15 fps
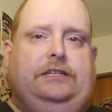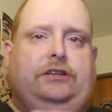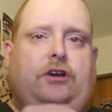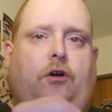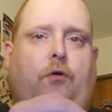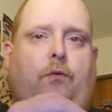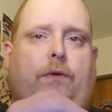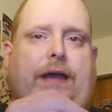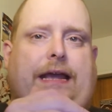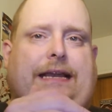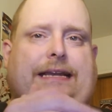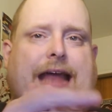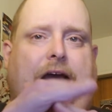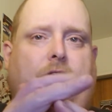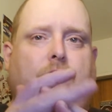going
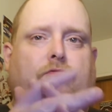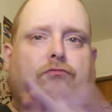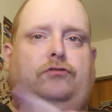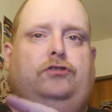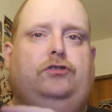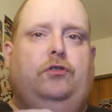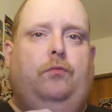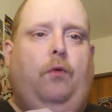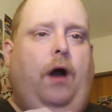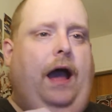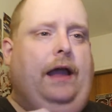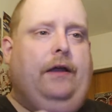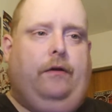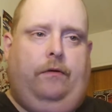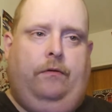down to the
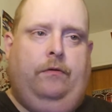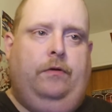wire.